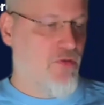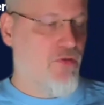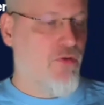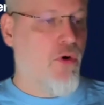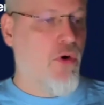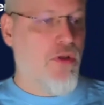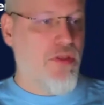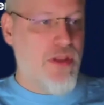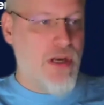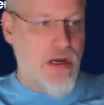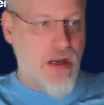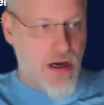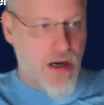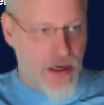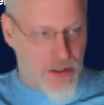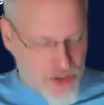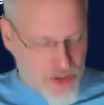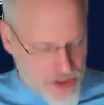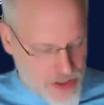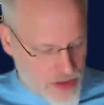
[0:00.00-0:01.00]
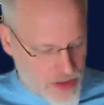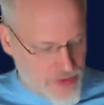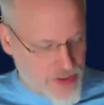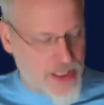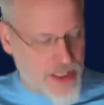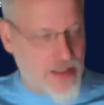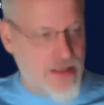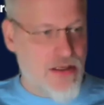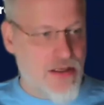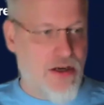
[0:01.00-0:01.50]
for the large
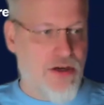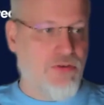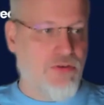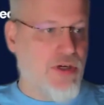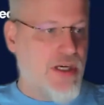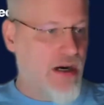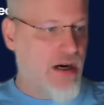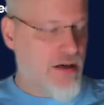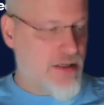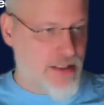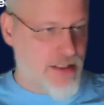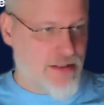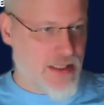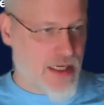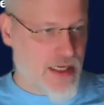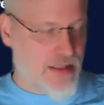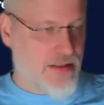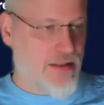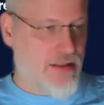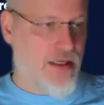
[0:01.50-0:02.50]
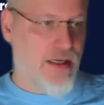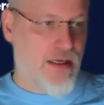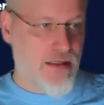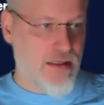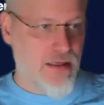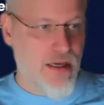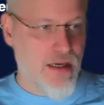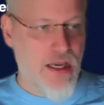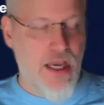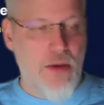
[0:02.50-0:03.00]
thing, re-architecting,